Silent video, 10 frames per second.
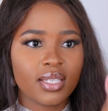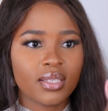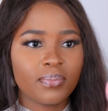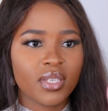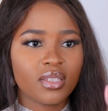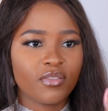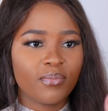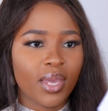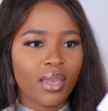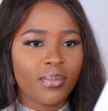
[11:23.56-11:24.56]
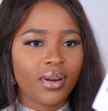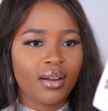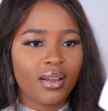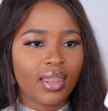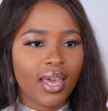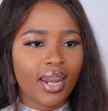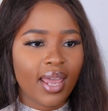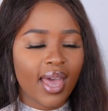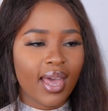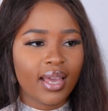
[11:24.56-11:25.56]
this piece of paper that
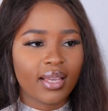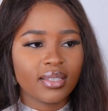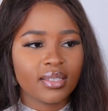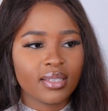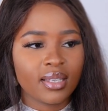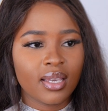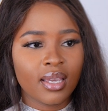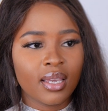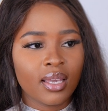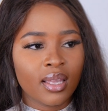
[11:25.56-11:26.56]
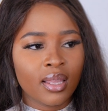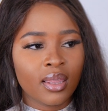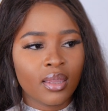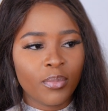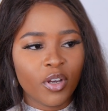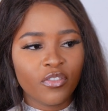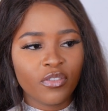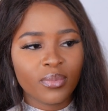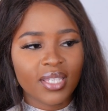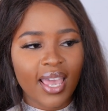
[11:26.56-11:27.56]
has the
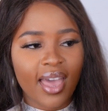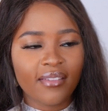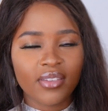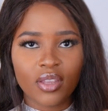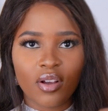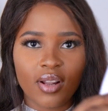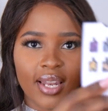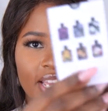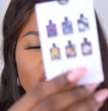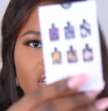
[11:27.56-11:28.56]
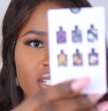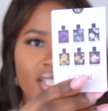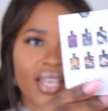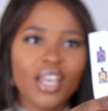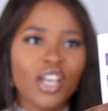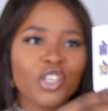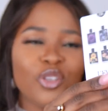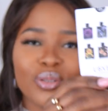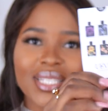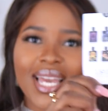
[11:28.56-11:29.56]
perfumes they have in the collection.
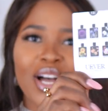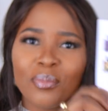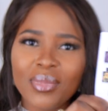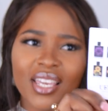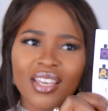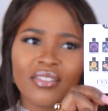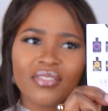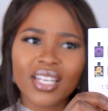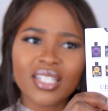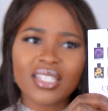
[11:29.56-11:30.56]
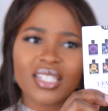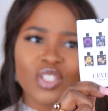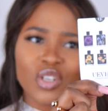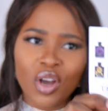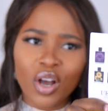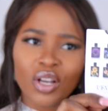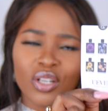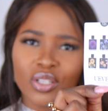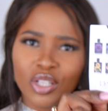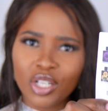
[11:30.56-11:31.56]
You tell me if that does not
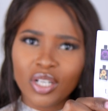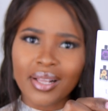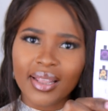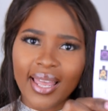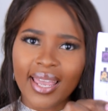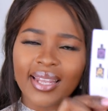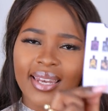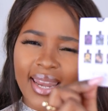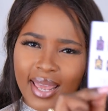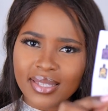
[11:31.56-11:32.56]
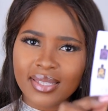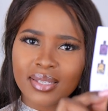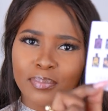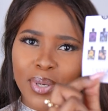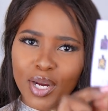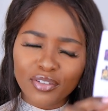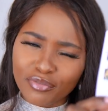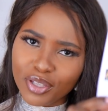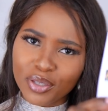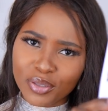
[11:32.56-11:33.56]
look like Nest
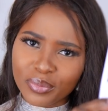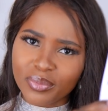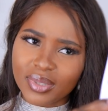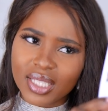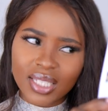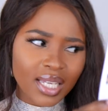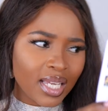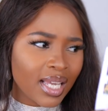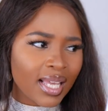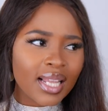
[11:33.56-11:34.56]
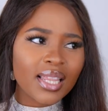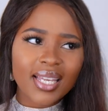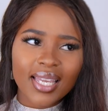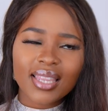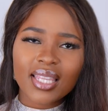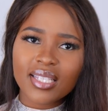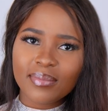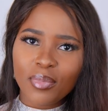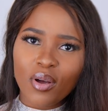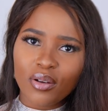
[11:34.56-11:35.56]
Perfumes. Look at this
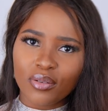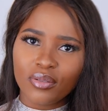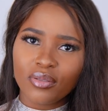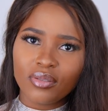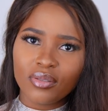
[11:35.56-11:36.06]
bottle.